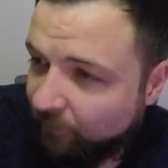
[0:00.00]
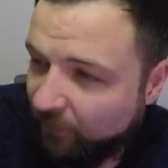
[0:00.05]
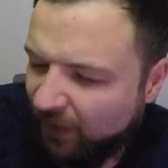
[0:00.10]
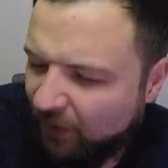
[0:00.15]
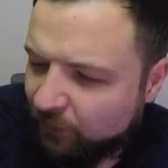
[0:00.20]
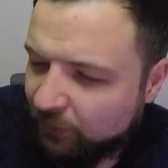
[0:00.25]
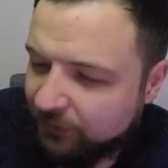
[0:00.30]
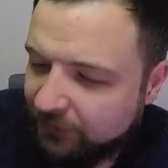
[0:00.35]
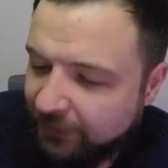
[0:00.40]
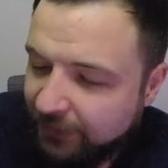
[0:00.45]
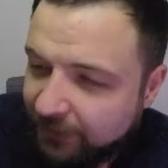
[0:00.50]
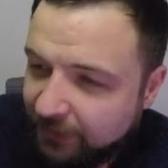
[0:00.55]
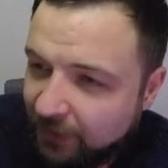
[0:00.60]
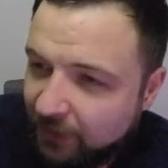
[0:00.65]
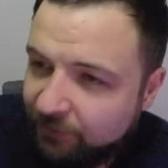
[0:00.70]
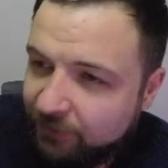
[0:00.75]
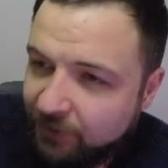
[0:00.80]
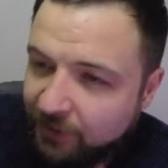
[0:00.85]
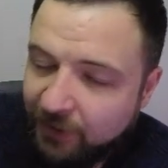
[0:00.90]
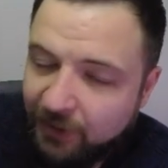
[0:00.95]
I was like
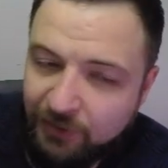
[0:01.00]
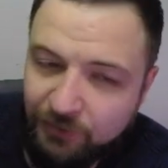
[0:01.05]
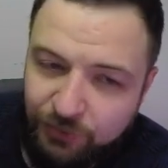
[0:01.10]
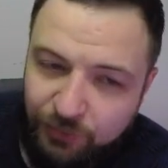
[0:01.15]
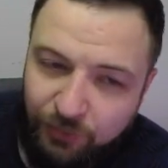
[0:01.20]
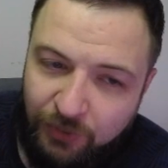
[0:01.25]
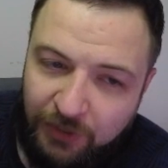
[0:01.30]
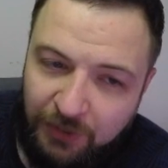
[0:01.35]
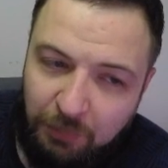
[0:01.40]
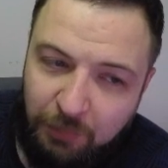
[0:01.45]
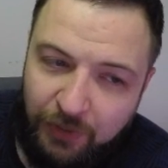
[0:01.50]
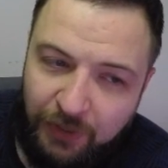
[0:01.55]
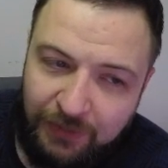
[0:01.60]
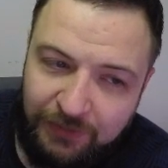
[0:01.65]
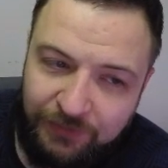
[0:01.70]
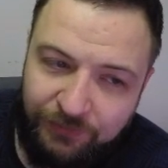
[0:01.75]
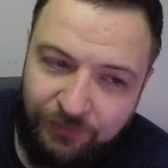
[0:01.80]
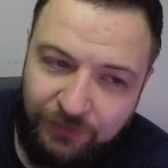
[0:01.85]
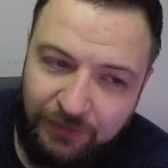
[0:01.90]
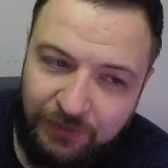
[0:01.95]
hovering around
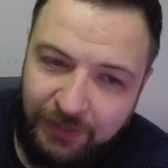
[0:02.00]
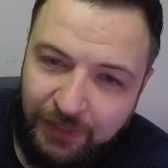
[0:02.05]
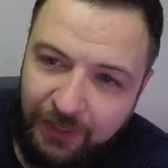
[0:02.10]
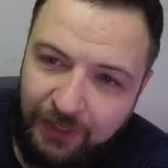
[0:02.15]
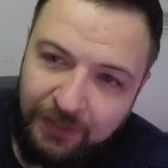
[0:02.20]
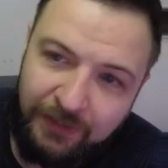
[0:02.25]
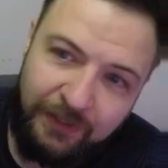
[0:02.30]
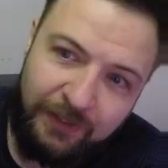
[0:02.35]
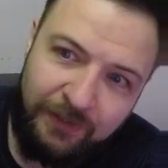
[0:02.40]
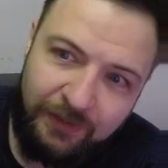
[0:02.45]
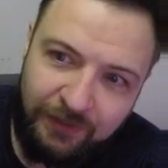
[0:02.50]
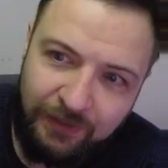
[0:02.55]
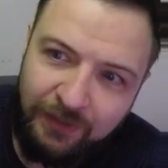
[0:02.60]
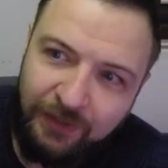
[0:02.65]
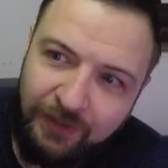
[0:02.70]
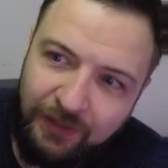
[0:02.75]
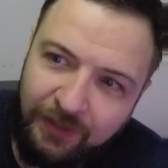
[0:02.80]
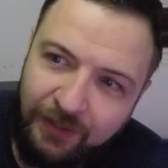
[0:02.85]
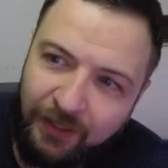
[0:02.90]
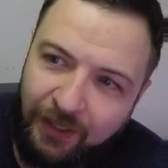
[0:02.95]
$200 for the day, and then
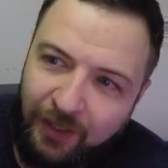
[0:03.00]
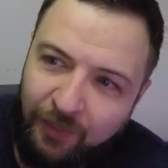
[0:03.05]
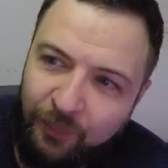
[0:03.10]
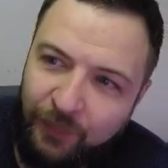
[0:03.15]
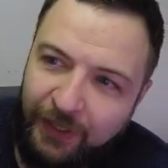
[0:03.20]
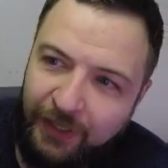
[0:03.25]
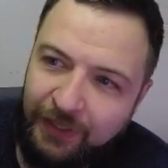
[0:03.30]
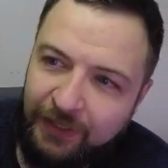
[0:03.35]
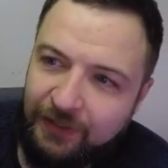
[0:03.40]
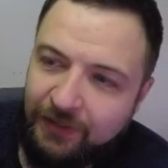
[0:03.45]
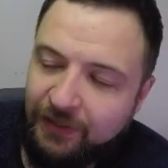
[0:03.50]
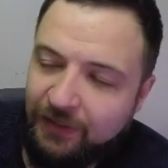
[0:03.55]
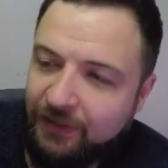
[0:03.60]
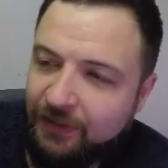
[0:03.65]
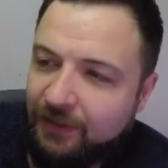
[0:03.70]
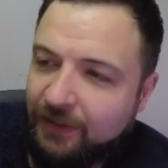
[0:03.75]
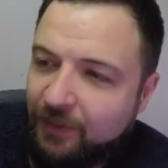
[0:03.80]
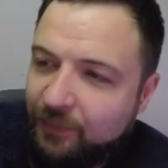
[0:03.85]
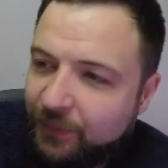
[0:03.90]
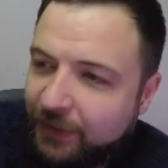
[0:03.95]
I made
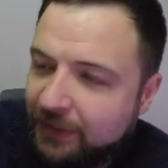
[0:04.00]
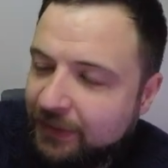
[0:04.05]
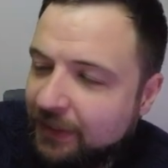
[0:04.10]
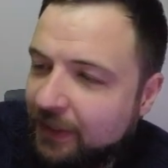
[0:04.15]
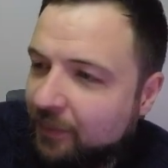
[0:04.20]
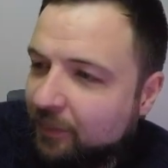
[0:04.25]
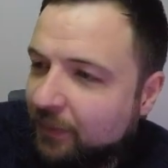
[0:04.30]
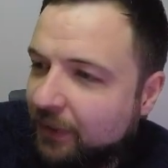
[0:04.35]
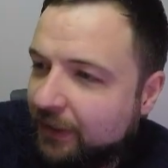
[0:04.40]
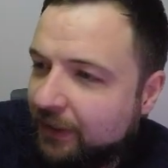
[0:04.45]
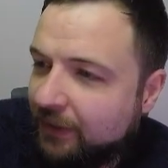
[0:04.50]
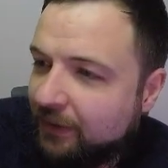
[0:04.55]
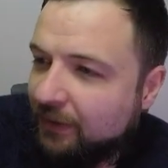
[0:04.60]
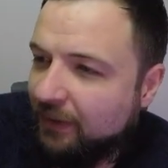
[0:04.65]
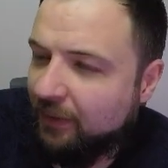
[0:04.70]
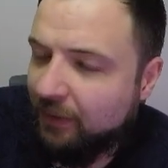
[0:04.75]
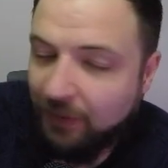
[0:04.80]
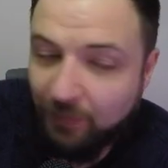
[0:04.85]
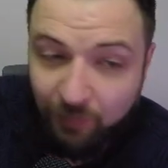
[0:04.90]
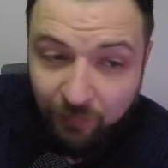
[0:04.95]
that money,
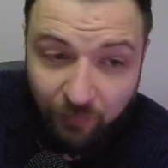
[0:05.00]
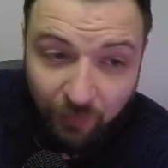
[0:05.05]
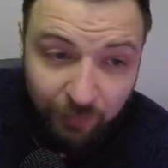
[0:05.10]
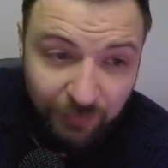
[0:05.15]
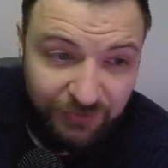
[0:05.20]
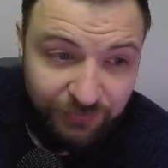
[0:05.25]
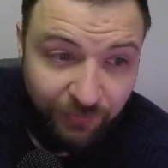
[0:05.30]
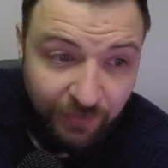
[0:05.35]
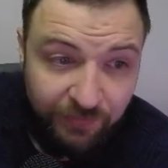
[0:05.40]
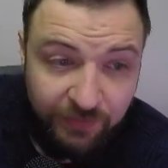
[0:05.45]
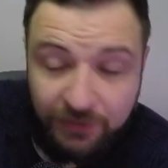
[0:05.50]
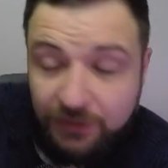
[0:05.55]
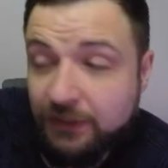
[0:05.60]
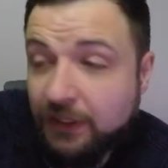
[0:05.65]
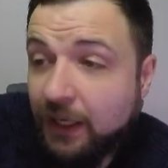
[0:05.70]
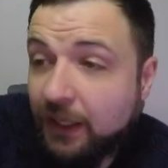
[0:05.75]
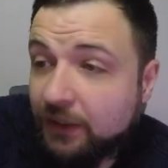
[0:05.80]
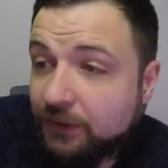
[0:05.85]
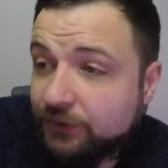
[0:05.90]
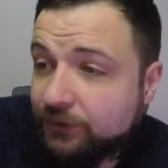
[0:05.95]
almost
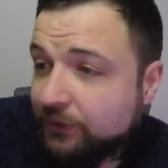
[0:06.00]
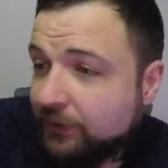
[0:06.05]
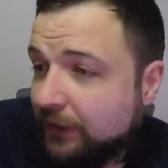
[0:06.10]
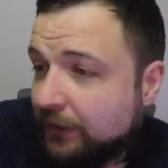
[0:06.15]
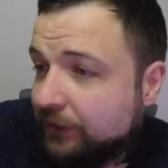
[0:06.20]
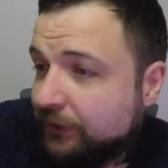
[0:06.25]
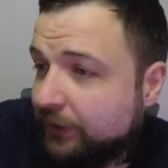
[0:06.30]
$500 on that